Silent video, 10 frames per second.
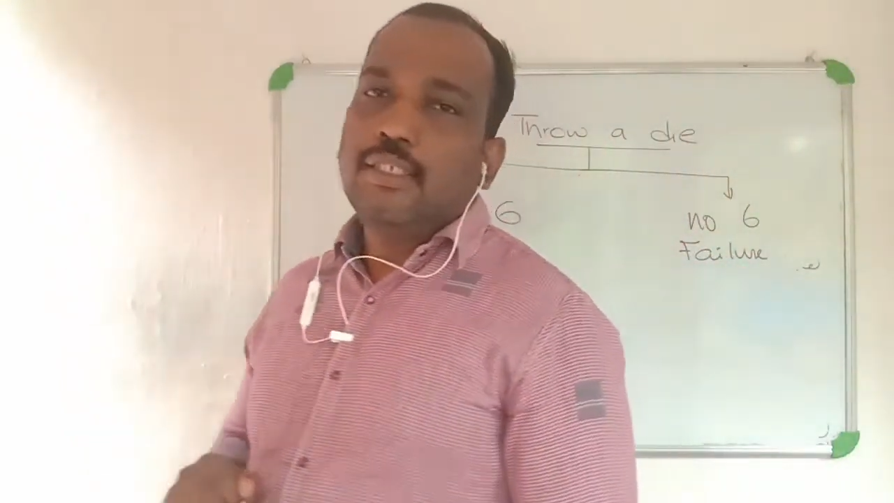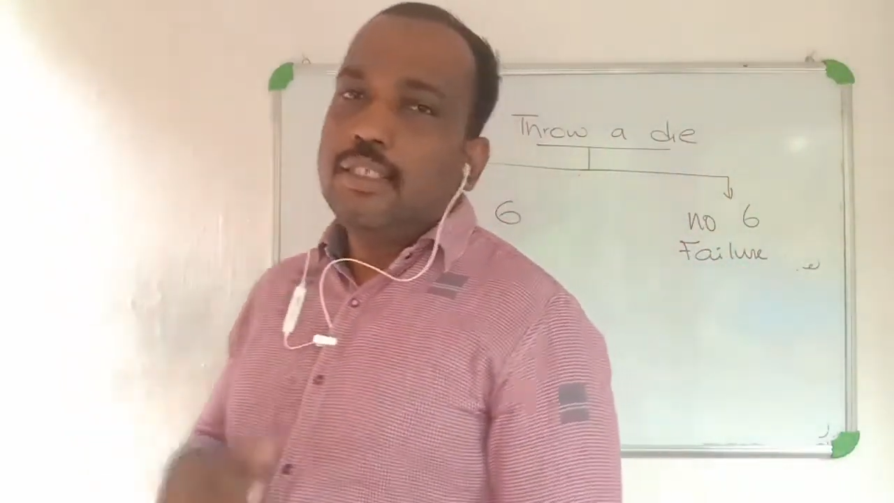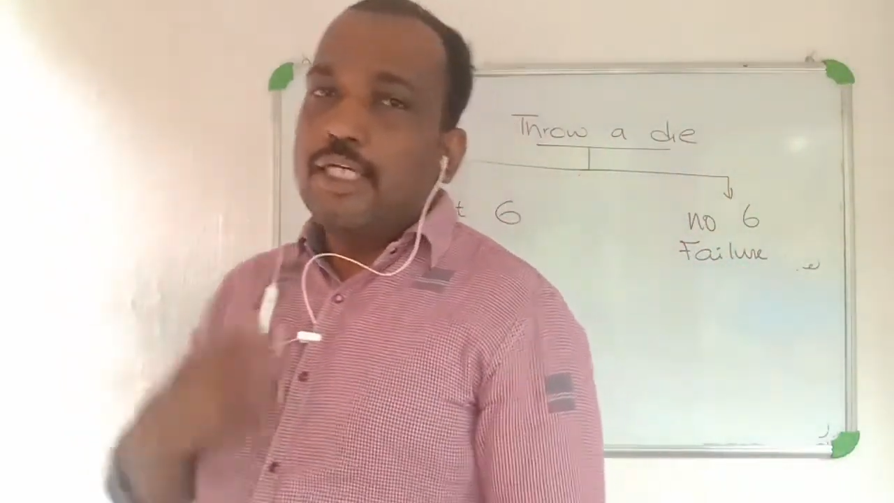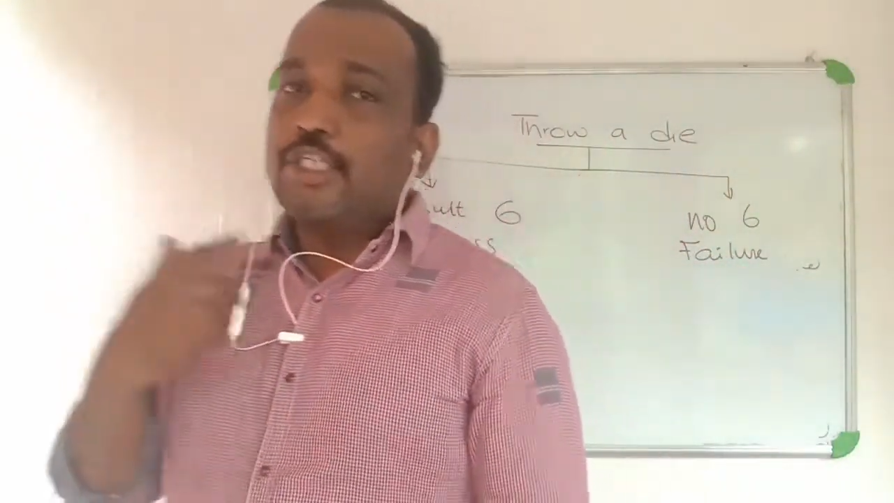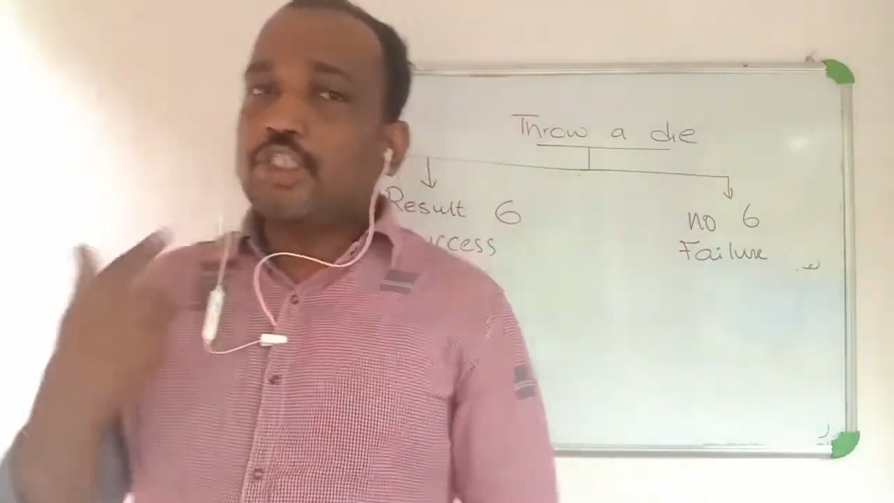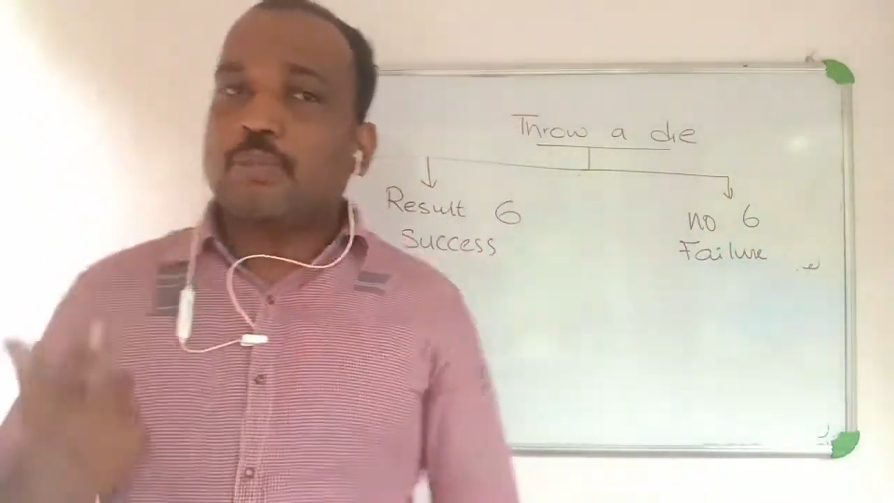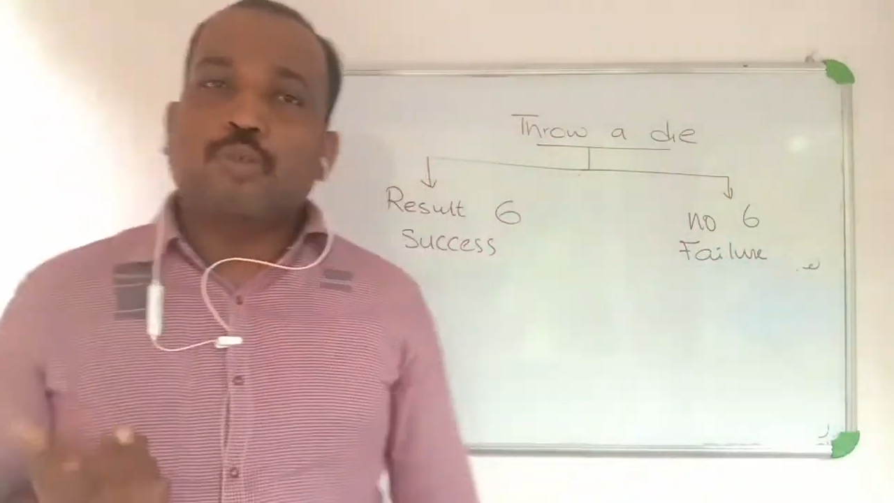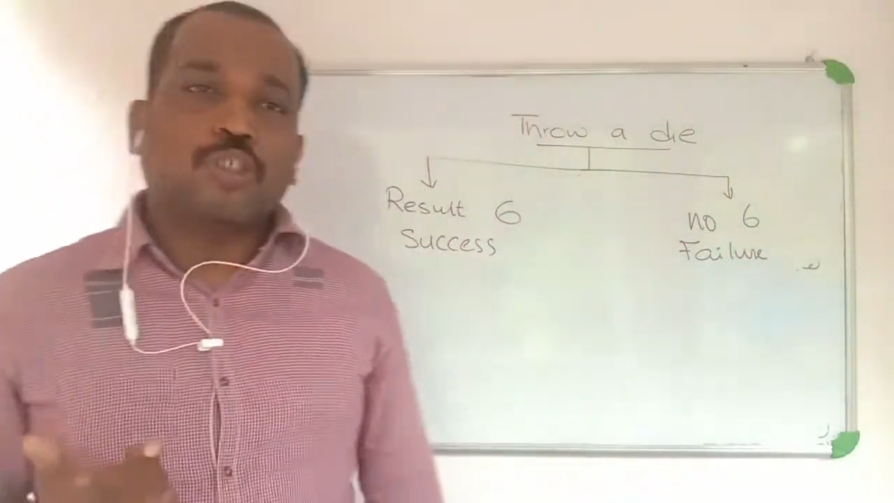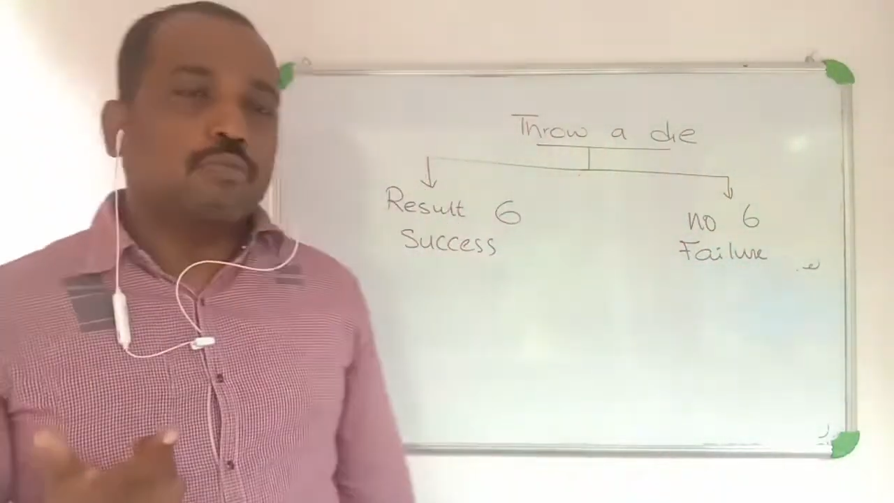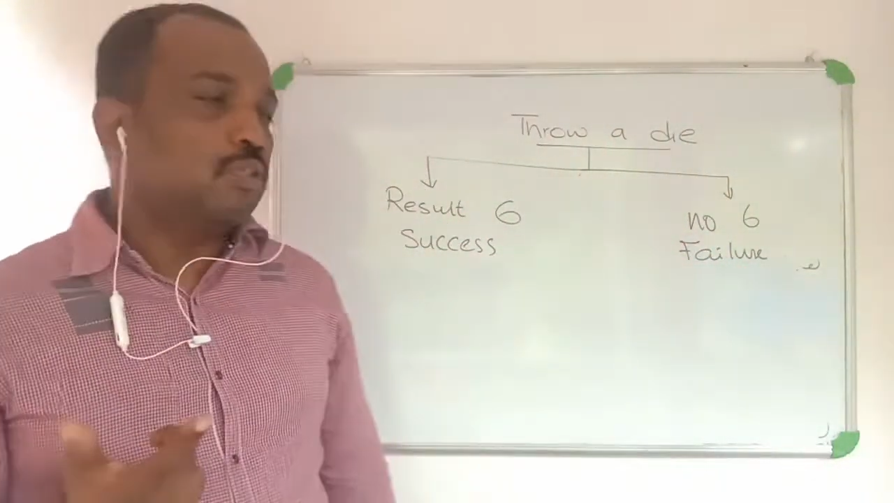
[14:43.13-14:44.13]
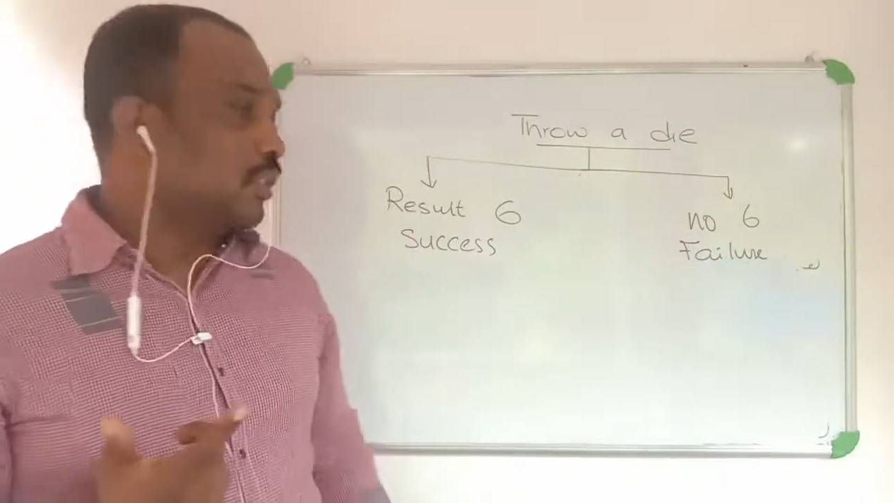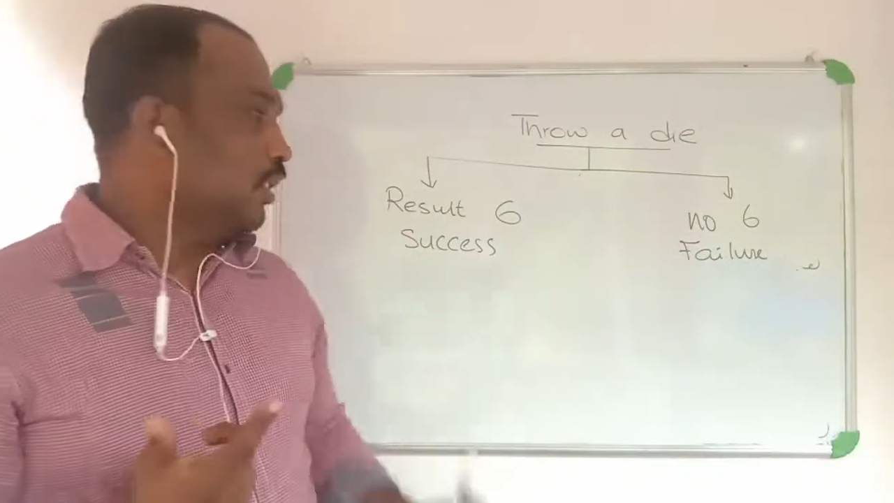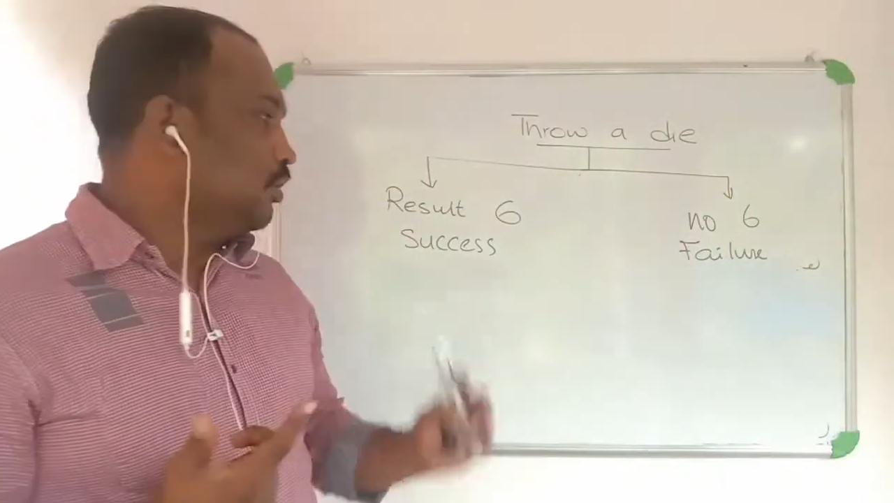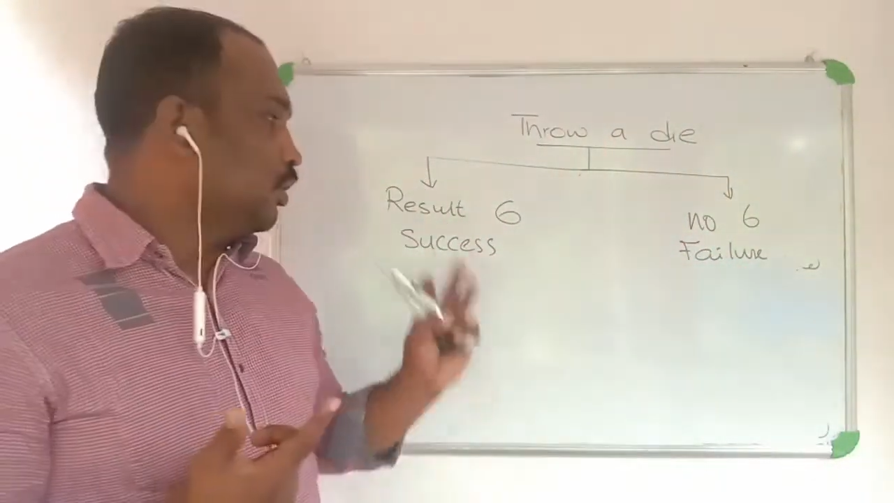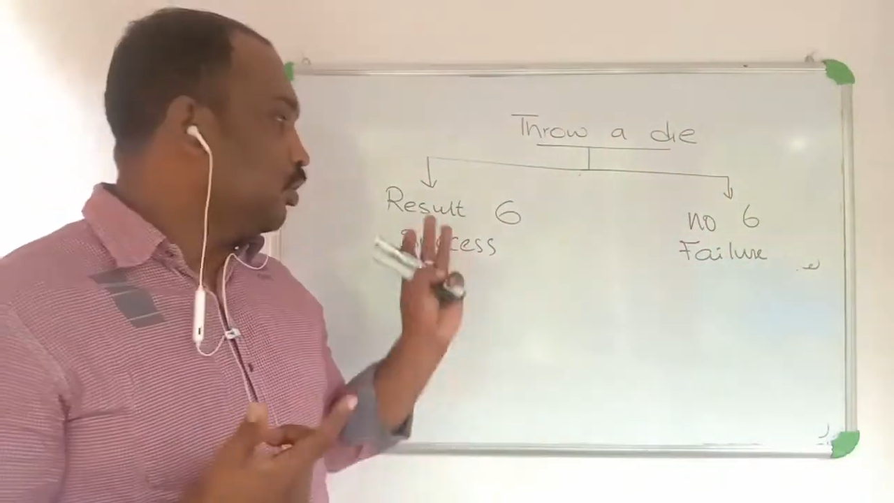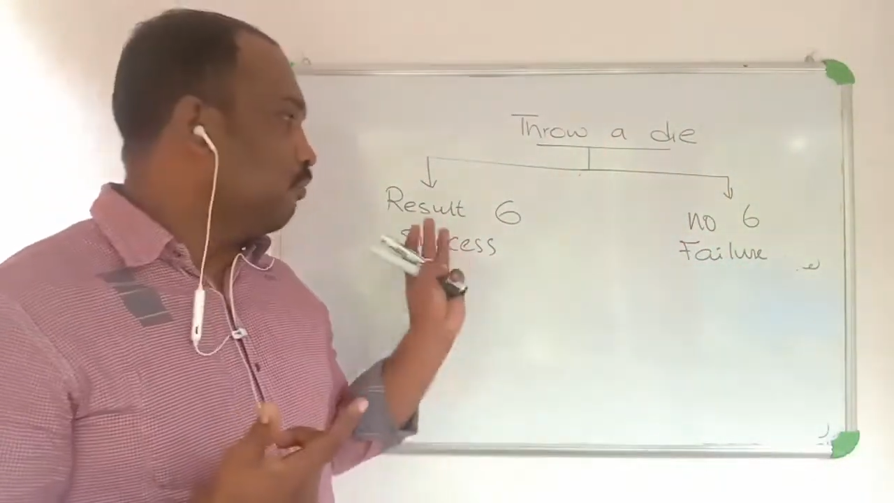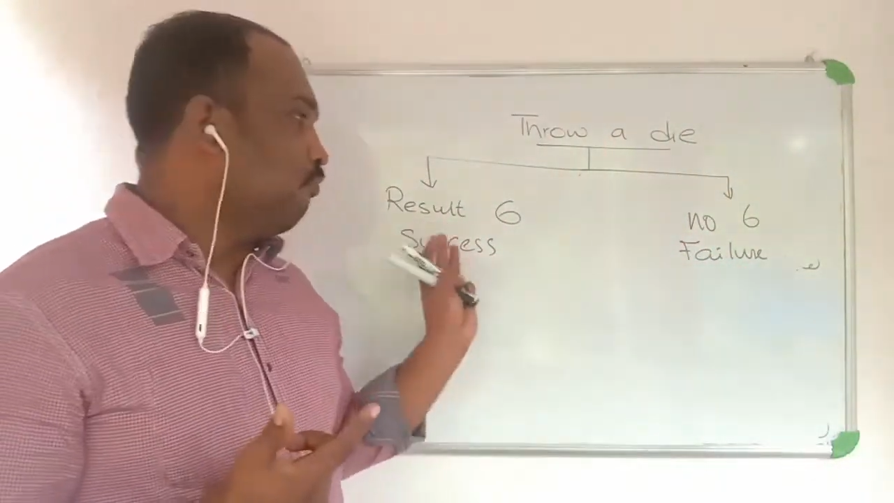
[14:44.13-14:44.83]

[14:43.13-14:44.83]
A distribution which consists of